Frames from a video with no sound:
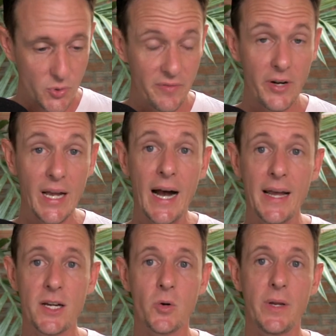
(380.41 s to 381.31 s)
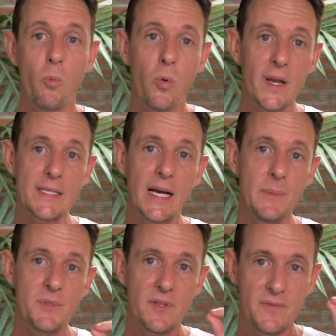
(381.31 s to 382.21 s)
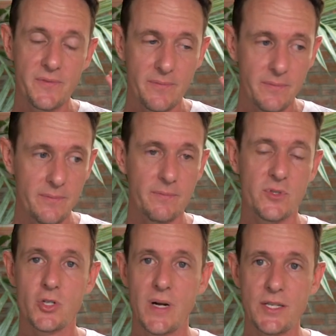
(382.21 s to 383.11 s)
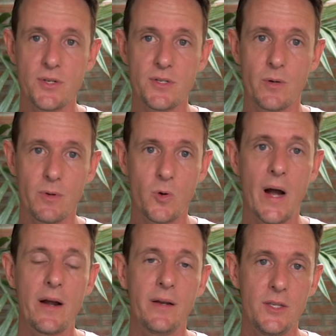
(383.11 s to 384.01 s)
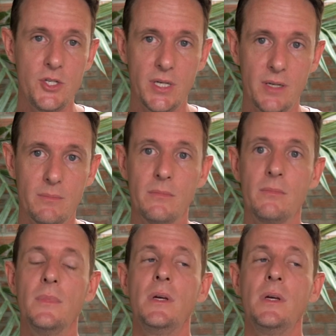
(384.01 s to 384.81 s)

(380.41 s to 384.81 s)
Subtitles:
a very high degree what types of stressors are required in the gym,